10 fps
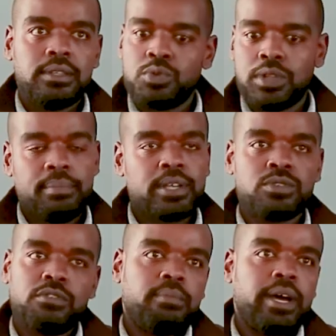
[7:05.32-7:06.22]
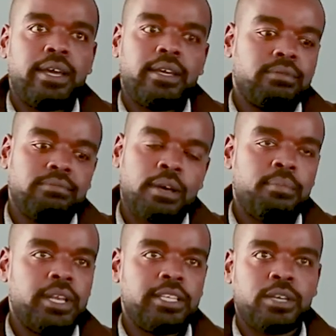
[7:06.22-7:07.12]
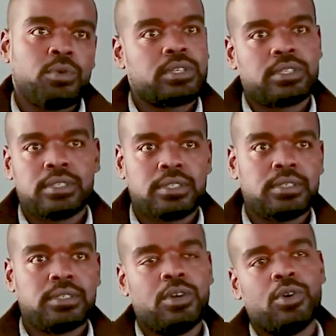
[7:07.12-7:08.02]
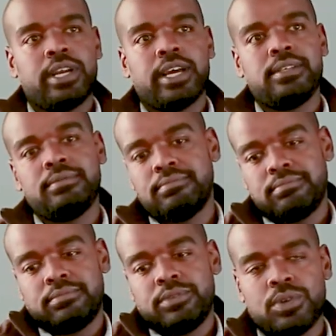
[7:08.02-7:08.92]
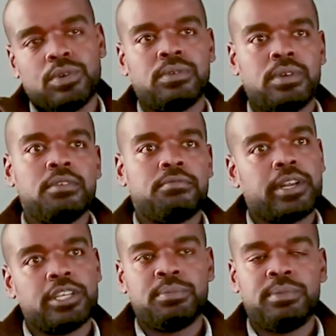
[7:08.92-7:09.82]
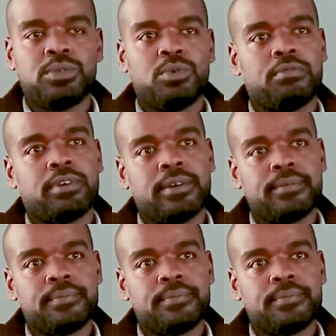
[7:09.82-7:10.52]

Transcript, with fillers: to the best of my ability and what God can, you know, furnish me to offer.